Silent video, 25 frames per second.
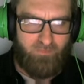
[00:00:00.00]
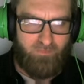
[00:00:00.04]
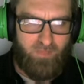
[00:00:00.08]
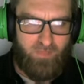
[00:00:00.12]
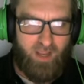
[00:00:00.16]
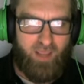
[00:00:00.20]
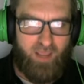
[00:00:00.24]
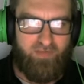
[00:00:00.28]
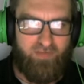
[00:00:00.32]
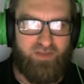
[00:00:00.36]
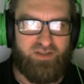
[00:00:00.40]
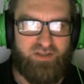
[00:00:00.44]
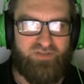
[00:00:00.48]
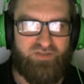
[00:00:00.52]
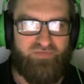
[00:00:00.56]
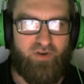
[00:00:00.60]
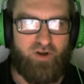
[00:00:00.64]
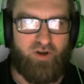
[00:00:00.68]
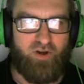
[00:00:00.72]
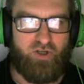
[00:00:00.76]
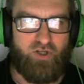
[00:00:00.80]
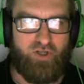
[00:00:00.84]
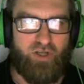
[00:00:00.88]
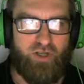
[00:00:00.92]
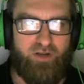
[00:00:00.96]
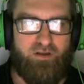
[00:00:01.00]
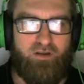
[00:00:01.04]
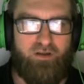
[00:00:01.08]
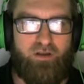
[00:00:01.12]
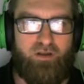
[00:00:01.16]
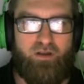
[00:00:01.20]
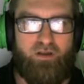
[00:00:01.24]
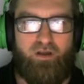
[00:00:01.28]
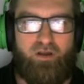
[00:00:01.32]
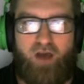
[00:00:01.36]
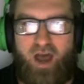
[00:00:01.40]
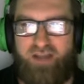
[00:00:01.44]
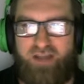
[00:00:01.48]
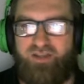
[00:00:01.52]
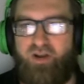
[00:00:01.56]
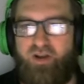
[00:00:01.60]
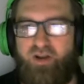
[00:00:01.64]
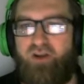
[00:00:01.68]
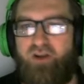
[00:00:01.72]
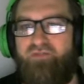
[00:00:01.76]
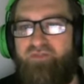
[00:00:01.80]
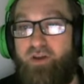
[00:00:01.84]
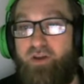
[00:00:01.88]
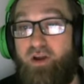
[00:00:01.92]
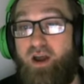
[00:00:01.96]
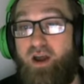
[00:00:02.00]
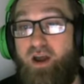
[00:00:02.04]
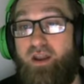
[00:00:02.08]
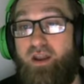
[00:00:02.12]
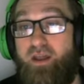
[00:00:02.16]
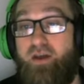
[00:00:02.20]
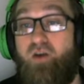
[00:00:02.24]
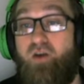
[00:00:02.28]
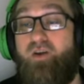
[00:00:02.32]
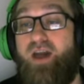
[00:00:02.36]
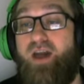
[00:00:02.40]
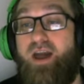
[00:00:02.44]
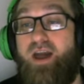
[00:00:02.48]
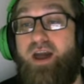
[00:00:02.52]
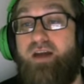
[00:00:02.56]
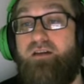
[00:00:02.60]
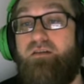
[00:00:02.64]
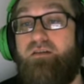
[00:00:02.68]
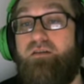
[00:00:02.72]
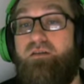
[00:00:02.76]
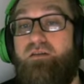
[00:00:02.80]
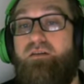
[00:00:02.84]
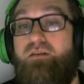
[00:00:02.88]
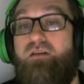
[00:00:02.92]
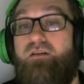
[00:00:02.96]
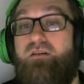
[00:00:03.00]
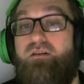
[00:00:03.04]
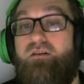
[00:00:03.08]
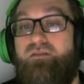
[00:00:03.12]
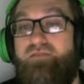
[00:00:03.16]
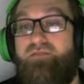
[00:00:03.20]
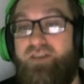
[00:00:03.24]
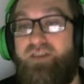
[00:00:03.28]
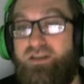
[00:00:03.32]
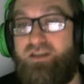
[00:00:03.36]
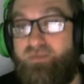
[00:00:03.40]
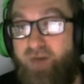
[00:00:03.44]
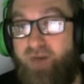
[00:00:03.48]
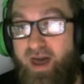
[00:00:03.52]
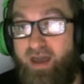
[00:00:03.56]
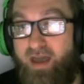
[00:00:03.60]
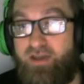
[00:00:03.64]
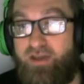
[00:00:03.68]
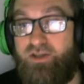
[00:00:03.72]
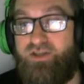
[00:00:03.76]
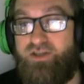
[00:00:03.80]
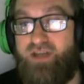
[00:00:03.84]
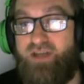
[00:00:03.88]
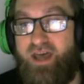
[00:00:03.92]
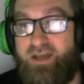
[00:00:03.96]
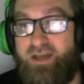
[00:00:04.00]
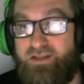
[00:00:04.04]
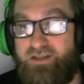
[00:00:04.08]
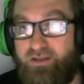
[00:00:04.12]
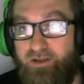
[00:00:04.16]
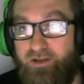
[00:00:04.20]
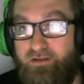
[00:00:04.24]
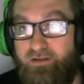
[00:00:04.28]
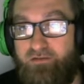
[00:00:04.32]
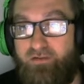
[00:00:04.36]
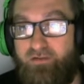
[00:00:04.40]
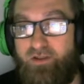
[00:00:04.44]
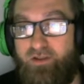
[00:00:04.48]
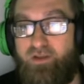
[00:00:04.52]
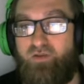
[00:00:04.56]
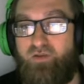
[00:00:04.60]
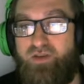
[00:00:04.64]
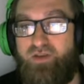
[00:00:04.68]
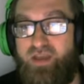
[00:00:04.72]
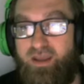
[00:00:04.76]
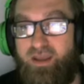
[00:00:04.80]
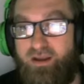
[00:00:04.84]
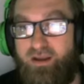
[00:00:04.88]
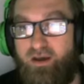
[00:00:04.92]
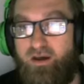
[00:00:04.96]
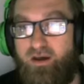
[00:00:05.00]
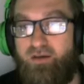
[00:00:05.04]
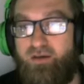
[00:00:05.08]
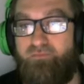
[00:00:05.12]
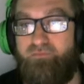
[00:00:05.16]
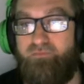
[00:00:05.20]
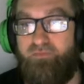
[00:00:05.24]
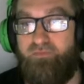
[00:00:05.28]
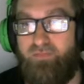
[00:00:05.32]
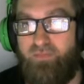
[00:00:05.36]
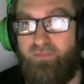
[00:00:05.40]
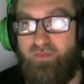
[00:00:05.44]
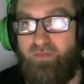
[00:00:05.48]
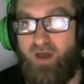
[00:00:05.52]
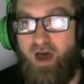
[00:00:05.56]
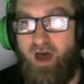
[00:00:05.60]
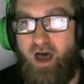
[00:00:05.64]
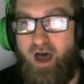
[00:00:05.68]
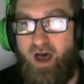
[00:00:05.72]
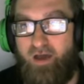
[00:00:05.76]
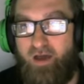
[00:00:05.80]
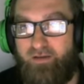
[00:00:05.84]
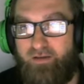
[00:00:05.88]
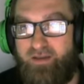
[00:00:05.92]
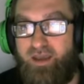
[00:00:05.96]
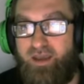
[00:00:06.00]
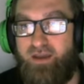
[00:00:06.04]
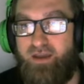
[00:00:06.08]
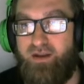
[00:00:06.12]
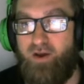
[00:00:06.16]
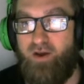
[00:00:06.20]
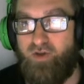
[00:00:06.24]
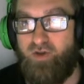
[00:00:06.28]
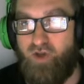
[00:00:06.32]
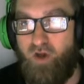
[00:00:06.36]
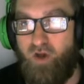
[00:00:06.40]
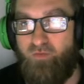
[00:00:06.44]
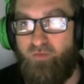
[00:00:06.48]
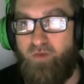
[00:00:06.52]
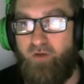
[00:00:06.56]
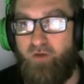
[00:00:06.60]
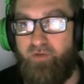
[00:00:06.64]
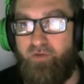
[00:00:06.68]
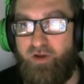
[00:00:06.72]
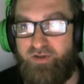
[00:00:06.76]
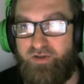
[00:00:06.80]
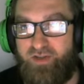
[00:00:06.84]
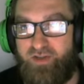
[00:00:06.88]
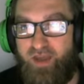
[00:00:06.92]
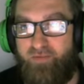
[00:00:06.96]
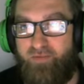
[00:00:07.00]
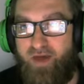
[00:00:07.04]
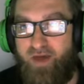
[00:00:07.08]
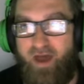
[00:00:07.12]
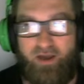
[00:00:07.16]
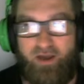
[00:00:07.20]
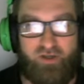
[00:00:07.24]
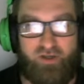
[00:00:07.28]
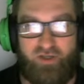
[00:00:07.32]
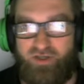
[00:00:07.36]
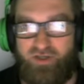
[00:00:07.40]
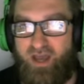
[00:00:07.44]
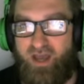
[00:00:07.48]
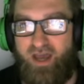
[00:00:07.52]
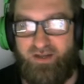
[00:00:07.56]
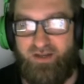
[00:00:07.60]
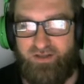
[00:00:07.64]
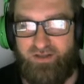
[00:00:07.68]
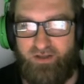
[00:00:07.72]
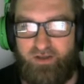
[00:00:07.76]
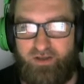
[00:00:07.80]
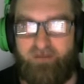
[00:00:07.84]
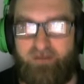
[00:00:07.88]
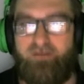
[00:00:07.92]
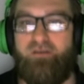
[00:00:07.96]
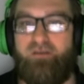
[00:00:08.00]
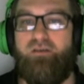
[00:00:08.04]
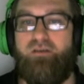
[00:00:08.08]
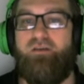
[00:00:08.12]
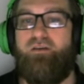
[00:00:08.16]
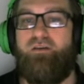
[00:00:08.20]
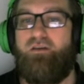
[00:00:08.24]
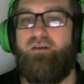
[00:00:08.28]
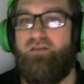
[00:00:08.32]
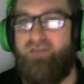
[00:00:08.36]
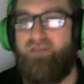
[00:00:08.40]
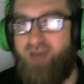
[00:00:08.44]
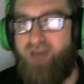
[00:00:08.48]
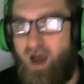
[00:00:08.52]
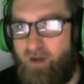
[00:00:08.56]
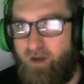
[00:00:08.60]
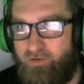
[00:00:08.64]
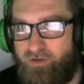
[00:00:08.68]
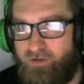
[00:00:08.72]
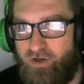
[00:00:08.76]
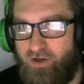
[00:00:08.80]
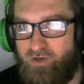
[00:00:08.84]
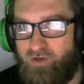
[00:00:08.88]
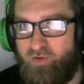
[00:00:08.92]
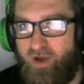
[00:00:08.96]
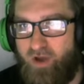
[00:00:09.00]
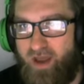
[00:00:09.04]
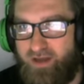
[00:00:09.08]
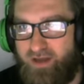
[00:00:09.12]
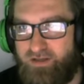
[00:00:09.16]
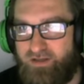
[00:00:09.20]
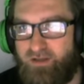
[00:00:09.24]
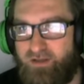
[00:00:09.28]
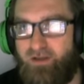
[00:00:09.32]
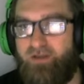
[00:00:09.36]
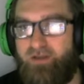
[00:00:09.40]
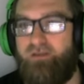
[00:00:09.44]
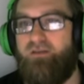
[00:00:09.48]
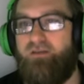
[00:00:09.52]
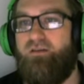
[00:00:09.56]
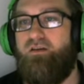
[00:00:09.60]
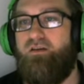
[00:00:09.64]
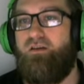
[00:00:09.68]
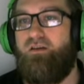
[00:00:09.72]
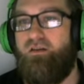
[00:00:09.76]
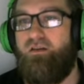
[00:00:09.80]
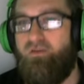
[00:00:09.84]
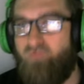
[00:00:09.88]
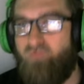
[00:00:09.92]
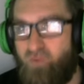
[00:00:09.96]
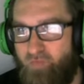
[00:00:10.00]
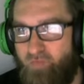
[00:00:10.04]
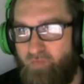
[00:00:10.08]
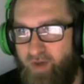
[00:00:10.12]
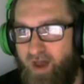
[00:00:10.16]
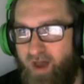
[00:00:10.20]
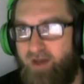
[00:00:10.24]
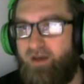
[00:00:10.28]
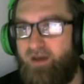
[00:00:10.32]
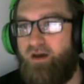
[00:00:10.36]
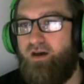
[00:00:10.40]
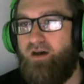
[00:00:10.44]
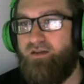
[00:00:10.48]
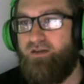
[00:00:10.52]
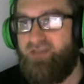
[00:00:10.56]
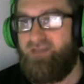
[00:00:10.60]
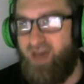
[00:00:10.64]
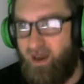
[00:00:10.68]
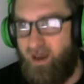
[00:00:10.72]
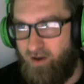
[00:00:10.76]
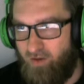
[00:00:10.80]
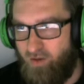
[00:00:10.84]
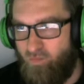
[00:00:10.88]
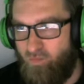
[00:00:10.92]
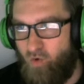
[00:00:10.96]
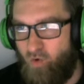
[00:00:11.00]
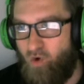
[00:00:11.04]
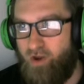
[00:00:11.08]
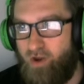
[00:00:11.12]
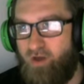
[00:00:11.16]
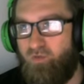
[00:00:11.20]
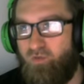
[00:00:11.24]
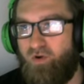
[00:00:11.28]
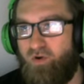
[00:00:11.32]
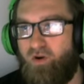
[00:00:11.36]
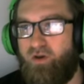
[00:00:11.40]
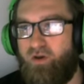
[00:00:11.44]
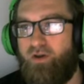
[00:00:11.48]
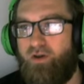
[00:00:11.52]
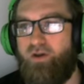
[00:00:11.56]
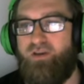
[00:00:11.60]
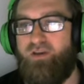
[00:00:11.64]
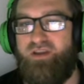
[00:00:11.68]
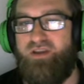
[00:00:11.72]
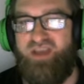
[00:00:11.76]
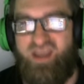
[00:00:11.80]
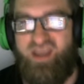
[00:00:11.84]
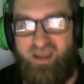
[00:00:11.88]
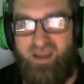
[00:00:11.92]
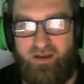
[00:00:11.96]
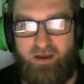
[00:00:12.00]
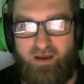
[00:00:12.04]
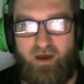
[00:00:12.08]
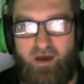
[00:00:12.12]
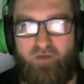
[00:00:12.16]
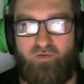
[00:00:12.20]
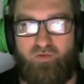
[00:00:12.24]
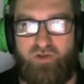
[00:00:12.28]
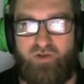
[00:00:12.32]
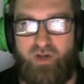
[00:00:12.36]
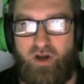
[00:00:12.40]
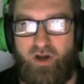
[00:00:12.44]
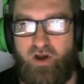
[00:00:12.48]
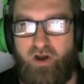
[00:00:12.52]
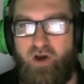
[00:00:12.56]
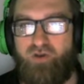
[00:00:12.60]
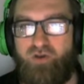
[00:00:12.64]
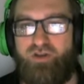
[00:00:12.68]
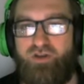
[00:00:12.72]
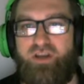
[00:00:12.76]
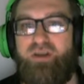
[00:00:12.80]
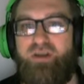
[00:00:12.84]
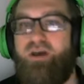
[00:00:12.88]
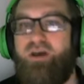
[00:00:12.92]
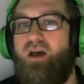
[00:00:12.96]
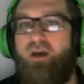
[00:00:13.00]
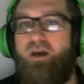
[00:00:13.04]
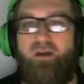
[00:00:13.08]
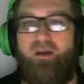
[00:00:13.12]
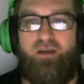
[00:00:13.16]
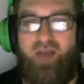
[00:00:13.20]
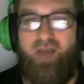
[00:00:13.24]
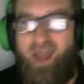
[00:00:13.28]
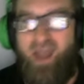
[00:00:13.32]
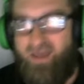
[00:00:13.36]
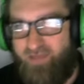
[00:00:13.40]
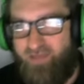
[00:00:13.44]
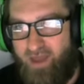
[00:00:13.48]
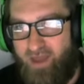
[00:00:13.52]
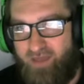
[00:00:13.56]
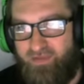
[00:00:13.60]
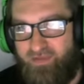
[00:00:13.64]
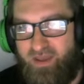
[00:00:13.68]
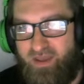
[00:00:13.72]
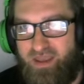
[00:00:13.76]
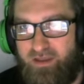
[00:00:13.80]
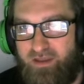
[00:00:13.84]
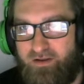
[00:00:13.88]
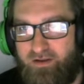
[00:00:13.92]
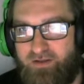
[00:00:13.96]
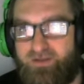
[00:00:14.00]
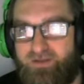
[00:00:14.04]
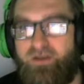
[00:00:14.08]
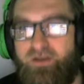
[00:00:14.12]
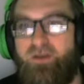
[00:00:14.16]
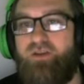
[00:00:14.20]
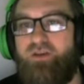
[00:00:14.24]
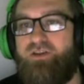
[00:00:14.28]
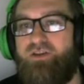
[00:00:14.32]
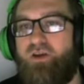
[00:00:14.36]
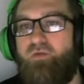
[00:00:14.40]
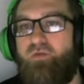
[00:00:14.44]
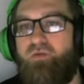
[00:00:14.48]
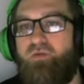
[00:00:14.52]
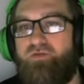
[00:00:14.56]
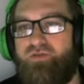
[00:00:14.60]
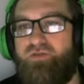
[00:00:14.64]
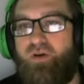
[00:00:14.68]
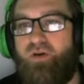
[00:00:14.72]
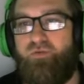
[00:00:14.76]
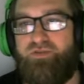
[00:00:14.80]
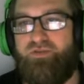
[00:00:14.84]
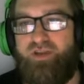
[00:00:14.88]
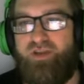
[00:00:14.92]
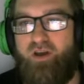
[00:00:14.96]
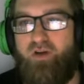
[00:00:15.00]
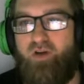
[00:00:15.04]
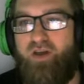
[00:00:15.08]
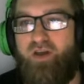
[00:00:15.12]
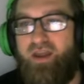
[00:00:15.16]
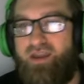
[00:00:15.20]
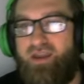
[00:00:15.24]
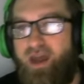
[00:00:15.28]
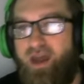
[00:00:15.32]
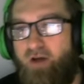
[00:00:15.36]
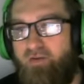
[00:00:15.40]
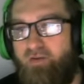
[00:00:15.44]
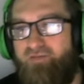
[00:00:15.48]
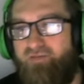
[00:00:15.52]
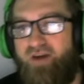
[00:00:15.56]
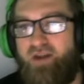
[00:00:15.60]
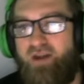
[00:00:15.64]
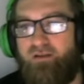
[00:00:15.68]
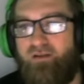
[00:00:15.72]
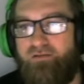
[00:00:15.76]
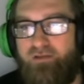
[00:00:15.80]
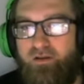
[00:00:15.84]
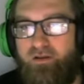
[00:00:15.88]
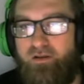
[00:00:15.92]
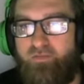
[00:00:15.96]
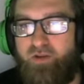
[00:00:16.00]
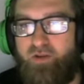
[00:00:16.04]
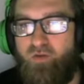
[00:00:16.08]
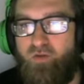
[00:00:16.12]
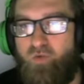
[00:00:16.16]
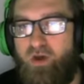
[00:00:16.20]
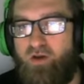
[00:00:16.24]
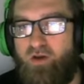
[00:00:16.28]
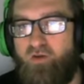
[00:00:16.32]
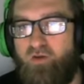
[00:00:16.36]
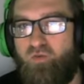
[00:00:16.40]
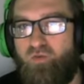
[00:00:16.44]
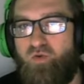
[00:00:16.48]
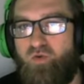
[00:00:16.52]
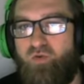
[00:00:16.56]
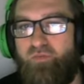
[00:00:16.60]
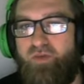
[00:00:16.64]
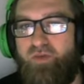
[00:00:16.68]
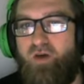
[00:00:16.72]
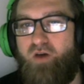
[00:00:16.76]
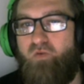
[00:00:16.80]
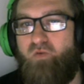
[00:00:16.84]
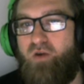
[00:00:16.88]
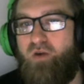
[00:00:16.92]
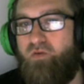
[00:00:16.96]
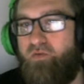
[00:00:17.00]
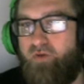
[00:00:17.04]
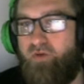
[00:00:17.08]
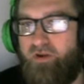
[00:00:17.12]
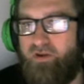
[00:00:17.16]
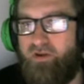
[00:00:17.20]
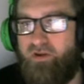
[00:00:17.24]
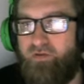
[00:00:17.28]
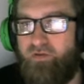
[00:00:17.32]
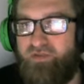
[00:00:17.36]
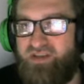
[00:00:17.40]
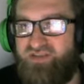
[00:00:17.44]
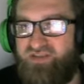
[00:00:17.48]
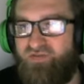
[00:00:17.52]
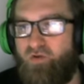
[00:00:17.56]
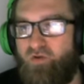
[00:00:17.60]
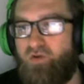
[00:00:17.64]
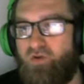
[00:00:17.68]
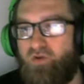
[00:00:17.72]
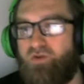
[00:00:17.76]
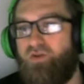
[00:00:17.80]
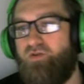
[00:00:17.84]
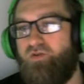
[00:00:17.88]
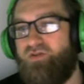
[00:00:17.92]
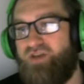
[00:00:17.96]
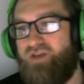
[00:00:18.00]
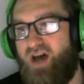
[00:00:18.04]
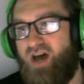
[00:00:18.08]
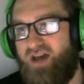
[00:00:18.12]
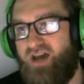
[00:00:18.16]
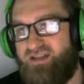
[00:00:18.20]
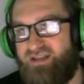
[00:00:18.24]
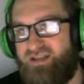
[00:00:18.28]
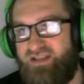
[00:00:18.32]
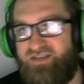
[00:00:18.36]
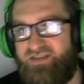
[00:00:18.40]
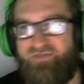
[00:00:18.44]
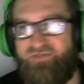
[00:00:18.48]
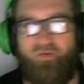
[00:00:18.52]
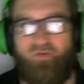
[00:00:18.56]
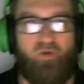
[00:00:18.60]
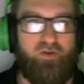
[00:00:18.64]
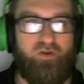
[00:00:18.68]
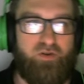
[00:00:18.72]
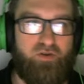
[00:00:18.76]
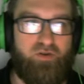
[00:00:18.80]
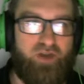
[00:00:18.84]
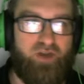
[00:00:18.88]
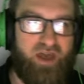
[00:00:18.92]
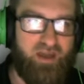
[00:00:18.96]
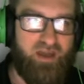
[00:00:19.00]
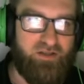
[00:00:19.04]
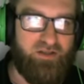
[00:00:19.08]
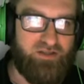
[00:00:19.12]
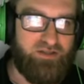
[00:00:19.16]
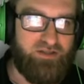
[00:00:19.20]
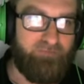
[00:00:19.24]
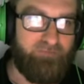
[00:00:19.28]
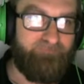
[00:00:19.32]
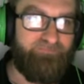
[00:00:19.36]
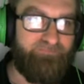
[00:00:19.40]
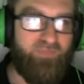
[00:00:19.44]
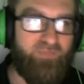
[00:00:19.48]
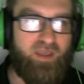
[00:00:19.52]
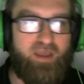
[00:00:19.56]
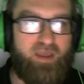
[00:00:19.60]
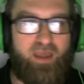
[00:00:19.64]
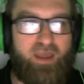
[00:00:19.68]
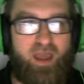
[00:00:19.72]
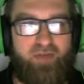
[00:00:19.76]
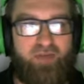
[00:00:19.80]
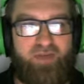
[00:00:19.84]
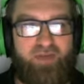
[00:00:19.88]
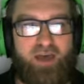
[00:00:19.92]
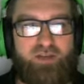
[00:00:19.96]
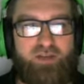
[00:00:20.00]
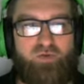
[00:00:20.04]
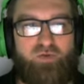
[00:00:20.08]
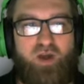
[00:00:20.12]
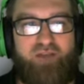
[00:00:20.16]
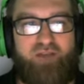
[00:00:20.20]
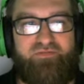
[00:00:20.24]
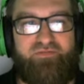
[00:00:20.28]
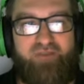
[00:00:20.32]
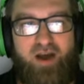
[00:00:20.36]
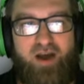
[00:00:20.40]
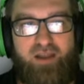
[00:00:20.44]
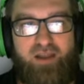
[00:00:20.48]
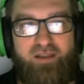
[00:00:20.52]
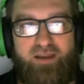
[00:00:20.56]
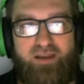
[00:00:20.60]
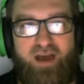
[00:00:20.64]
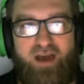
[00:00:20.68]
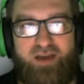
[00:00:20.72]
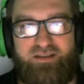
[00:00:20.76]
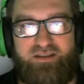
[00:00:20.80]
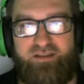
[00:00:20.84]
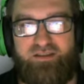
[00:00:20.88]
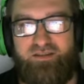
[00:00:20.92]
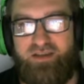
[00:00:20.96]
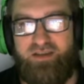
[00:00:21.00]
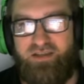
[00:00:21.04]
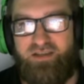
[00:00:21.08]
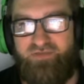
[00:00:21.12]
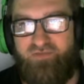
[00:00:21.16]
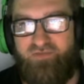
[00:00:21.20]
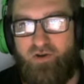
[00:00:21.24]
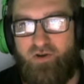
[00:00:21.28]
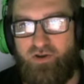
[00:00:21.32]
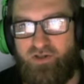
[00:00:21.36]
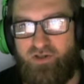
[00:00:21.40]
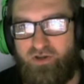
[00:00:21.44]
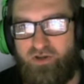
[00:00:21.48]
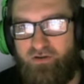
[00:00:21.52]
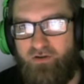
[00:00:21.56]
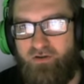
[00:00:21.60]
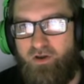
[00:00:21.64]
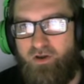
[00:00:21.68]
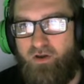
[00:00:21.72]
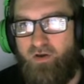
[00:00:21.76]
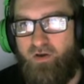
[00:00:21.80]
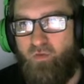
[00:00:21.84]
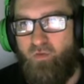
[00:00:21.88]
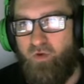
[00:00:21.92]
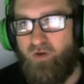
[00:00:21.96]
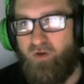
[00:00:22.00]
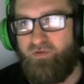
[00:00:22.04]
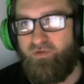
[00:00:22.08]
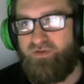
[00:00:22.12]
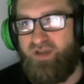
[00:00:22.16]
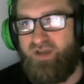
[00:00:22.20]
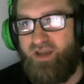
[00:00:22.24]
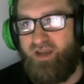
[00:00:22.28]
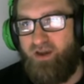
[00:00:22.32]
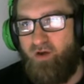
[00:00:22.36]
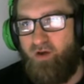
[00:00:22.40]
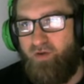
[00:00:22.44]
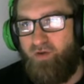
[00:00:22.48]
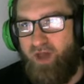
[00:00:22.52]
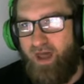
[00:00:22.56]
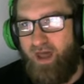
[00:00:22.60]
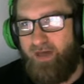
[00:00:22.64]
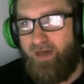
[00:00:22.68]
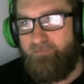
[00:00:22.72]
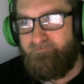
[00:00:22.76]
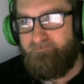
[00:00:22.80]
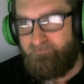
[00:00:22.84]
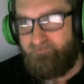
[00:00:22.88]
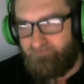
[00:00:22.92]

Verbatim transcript: in this version, I started figuring out like okay, this package is excellent. The little Hina, uh, Kikunojo, Momonosuke package is excellent. The Yamatos were excellent. Rebecca, Gecko, Moria were good. Hina, Shirahoshi, and the, and the Hinas. So it was almost like, okay, now we've got a little bit of wiggle room, though. What do we want to do with these four Kuzans and these four Newgates? And that's where I finally got to this version where it was like, okay,